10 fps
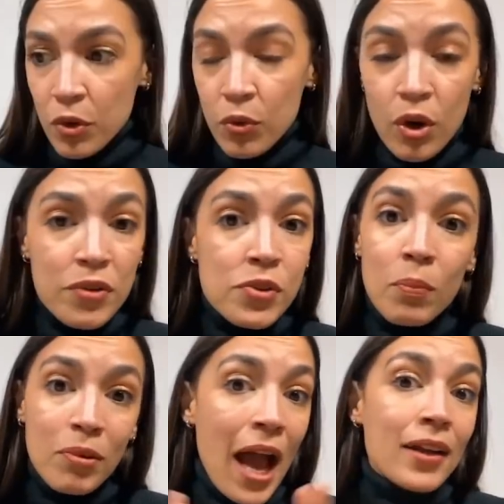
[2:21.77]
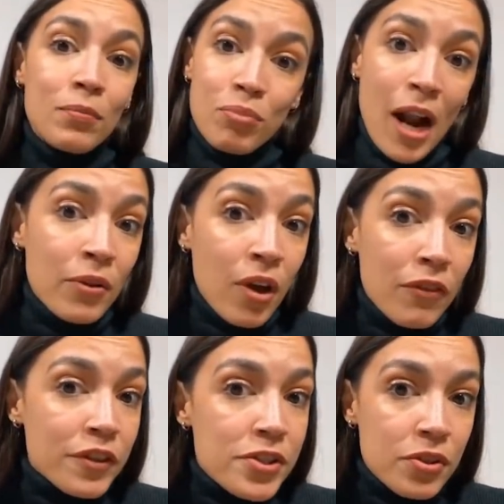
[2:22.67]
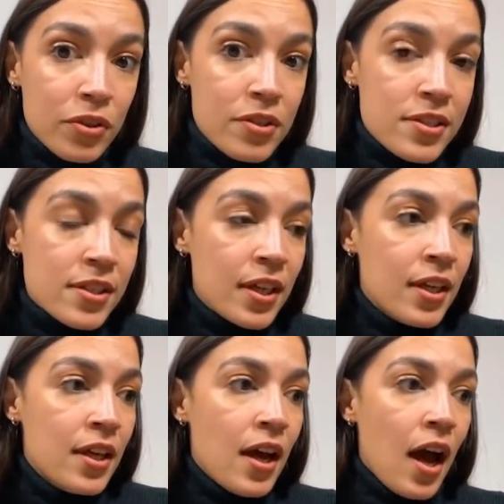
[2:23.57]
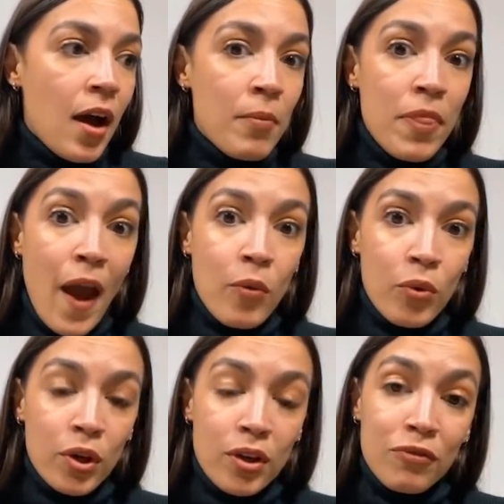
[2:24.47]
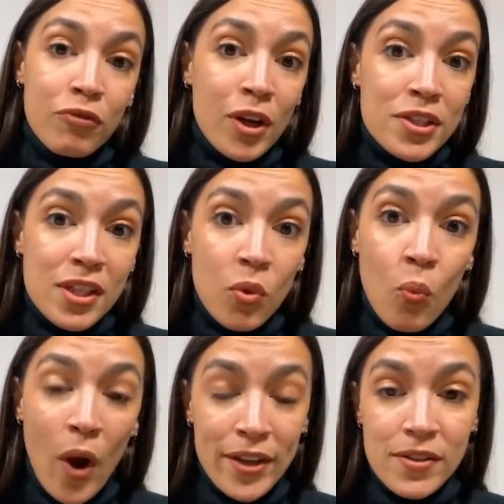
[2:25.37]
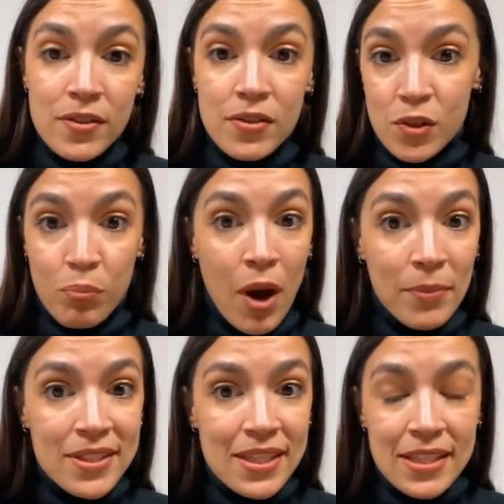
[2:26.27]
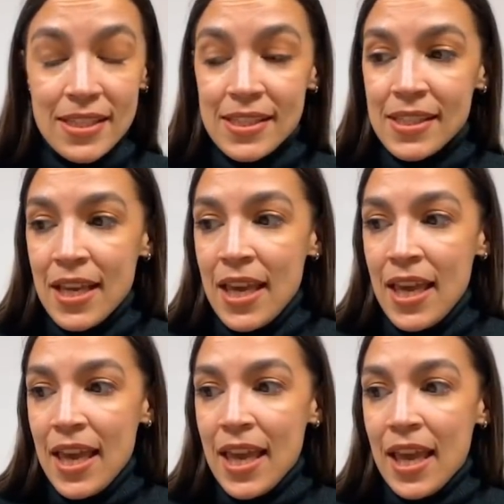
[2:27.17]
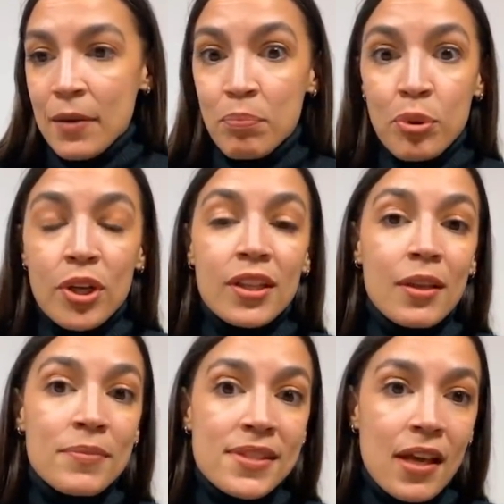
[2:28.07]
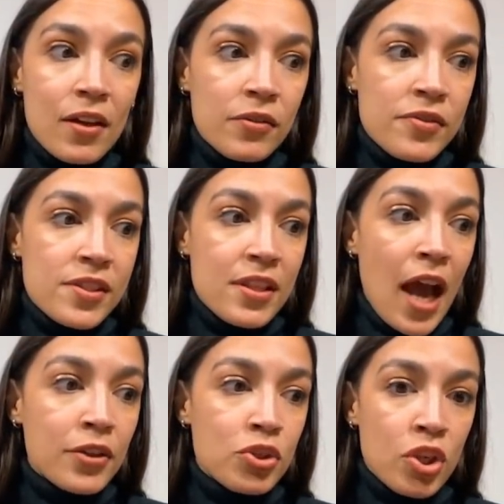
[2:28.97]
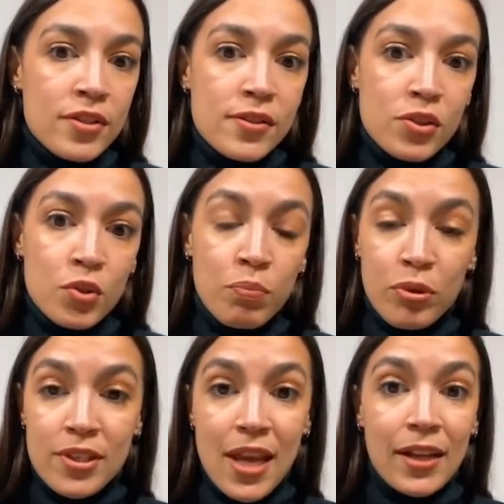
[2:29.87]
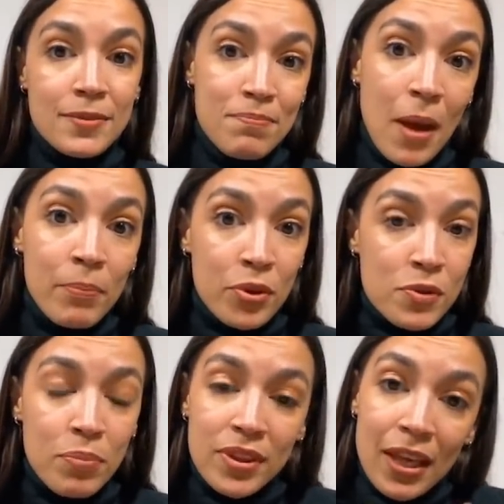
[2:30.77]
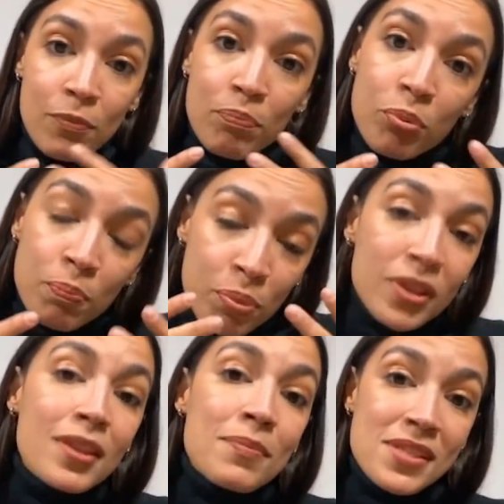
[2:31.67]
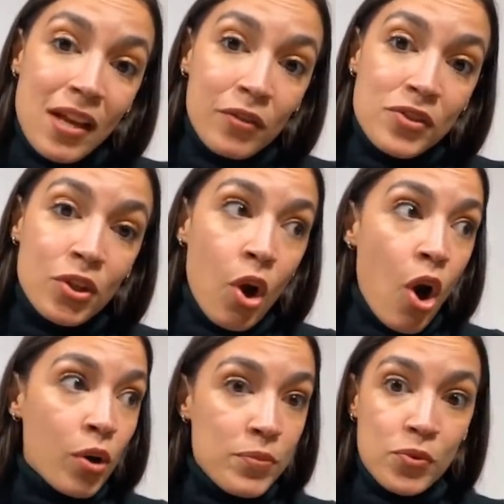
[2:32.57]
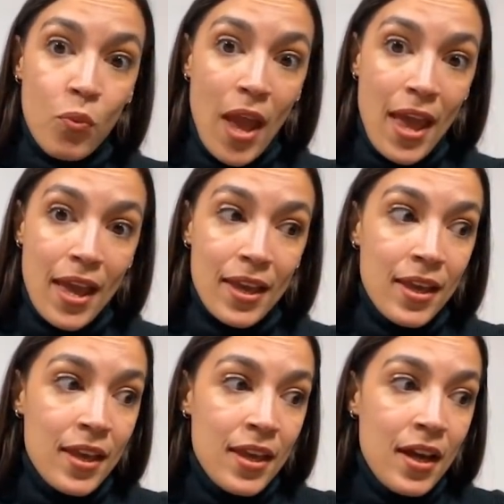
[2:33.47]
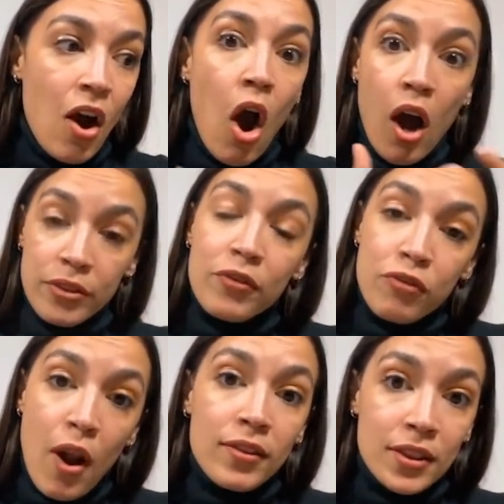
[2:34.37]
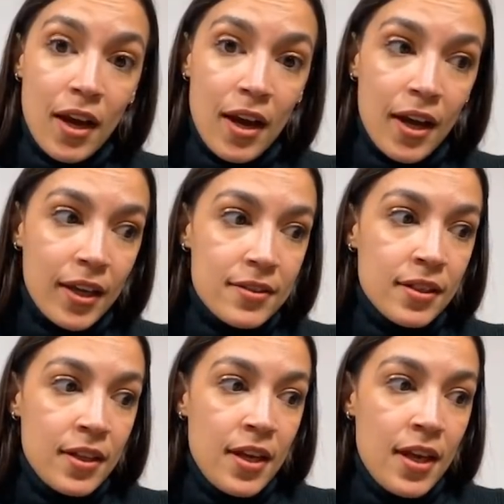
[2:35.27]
There were also black and brown officers that were confronting white supremacists and putting themselves not just to protect members, but they put themselves in harm's way on the front line,